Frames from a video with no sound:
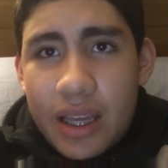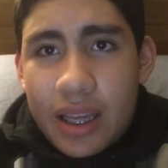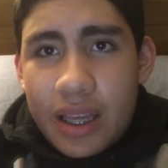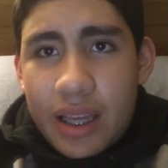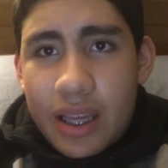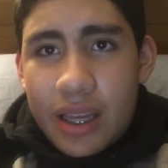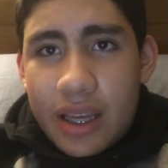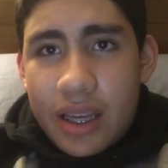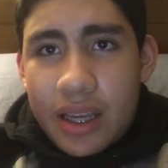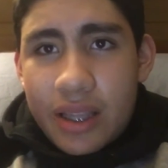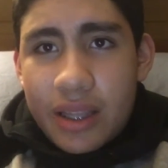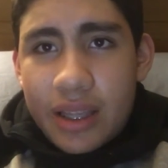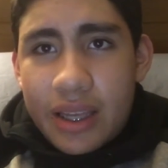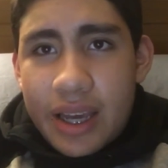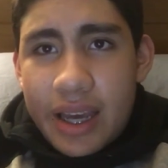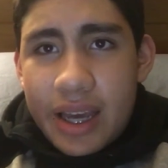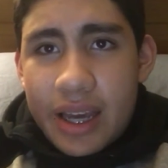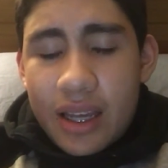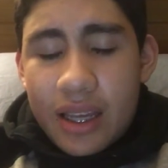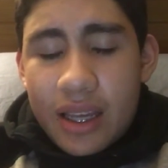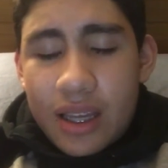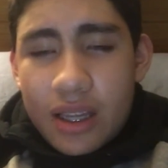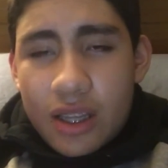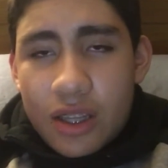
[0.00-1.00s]
And
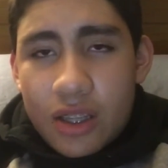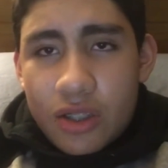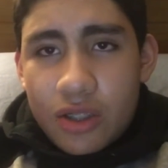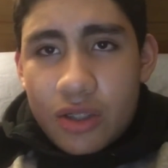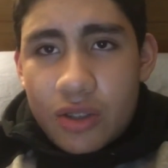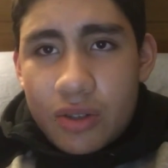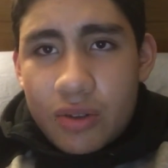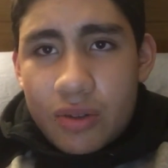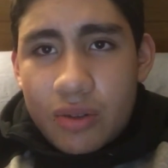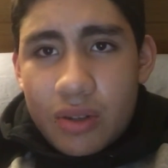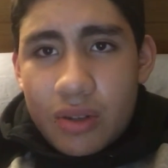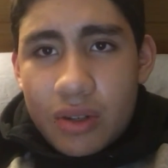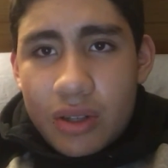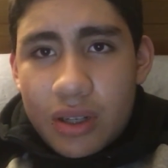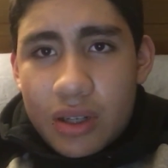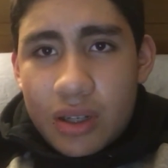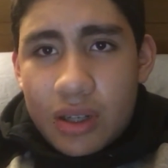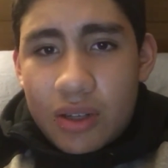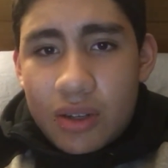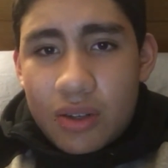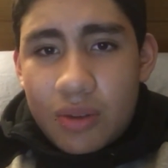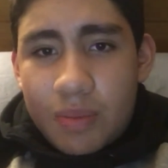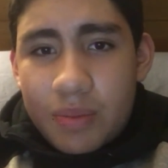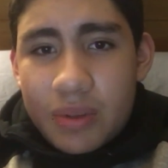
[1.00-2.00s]
yeah, so
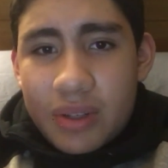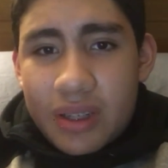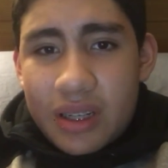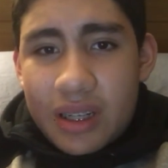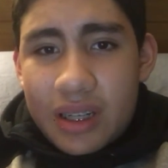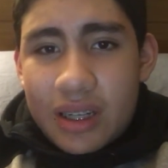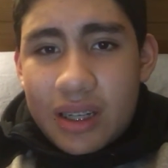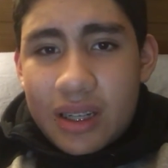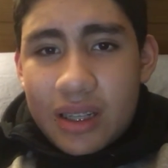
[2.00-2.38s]
I hope you,